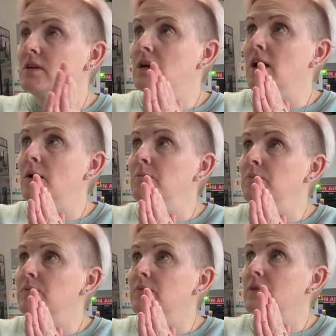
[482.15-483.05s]

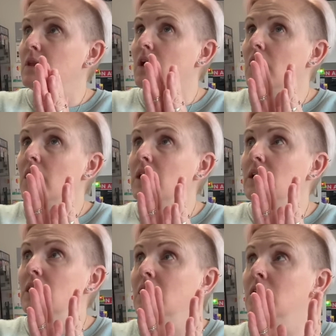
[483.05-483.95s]

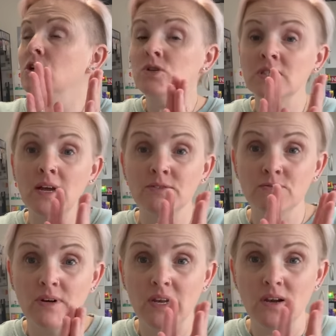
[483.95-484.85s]
I used to have
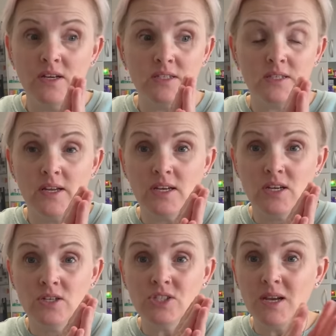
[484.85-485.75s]
some really nice like
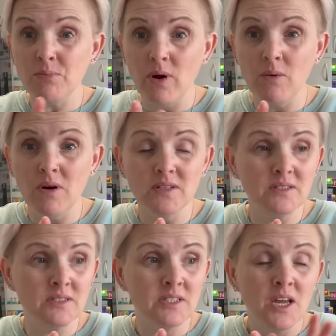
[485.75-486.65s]
shapewear
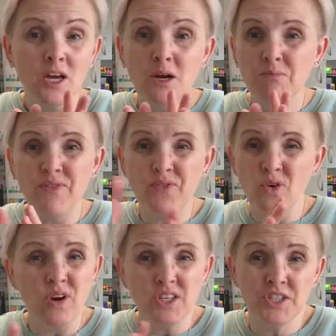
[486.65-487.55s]
ones
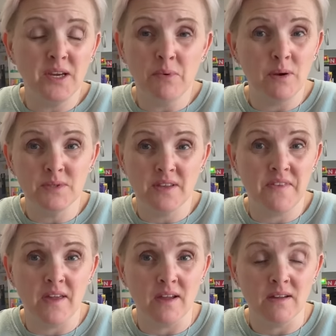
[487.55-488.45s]
before like shapewear was a
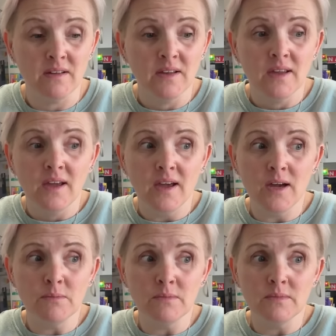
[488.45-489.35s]
thing.
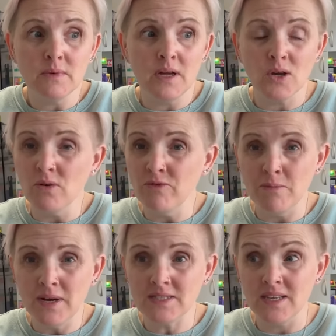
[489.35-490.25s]
I got them from
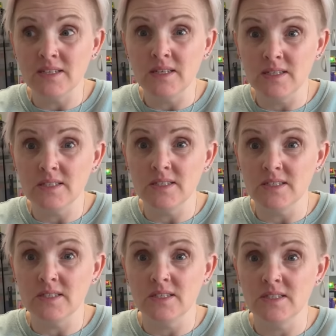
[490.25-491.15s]
Matalan years and years
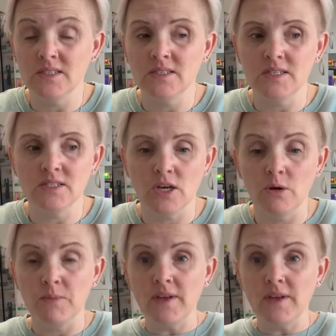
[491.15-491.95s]
and years and years and years ago.